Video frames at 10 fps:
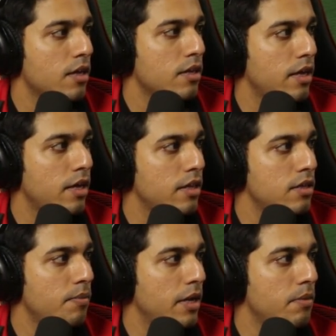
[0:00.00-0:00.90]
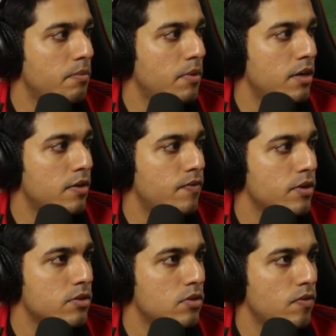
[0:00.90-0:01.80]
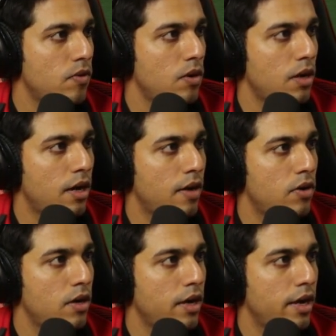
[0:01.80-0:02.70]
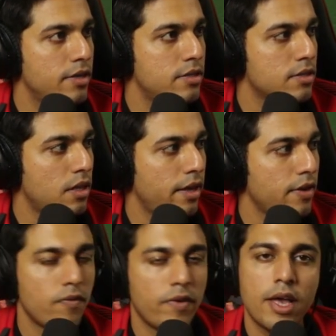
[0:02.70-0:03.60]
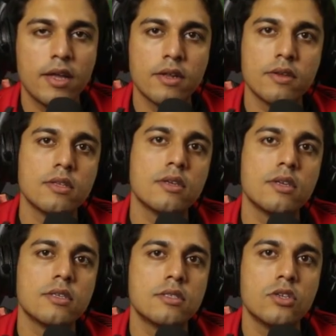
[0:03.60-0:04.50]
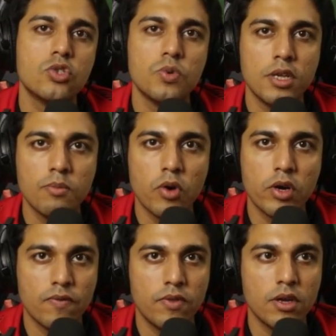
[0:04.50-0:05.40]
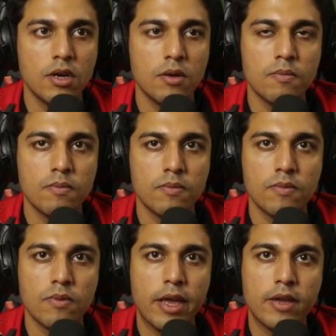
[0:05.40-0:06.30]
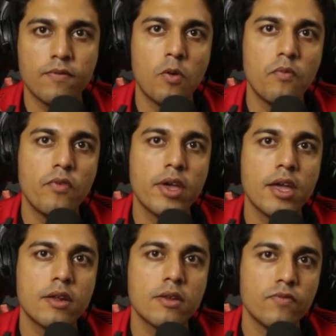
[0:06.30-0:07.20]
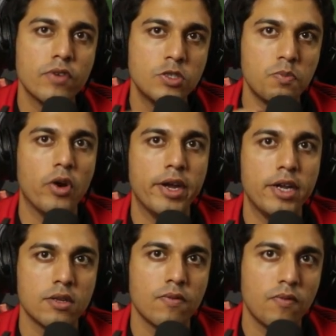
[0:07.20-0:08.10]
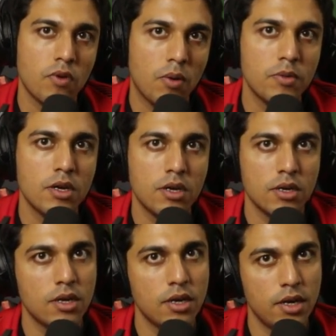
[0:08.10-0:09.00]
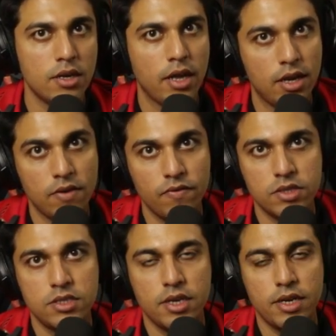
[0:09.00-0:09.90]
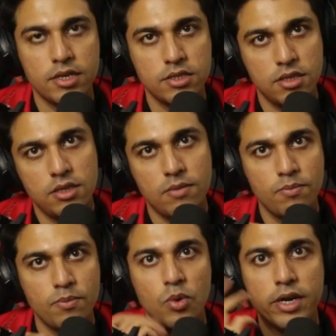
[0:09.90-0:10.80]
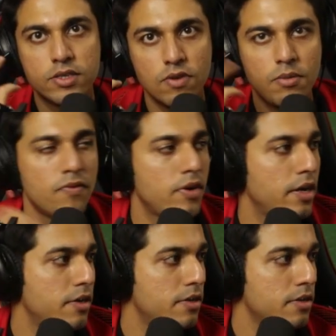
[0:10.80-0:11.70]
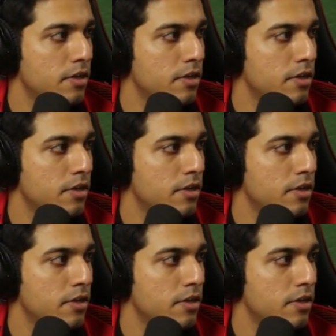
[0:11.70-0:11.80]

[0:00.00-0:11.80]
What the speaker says: Then the main part. First of all, I want to adjust like where is the shooting point of the gun, like from where, which point from the gun, and in which direction the bullets will be fired.